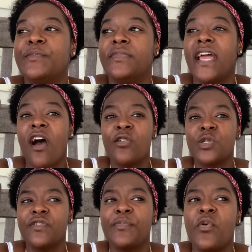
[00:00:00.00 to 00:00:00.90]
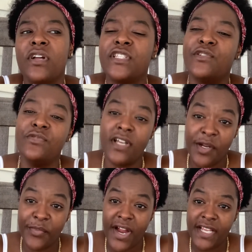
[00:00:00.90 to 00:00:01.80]
They also report to Dun &
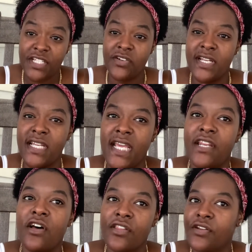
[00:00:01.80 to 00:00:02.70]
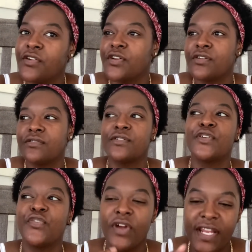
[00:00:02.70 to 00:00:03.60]
Bradstreet and other
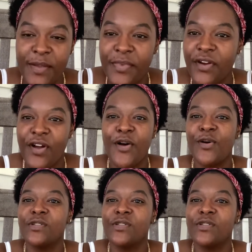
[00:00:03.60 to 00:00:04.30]
credit bureaus.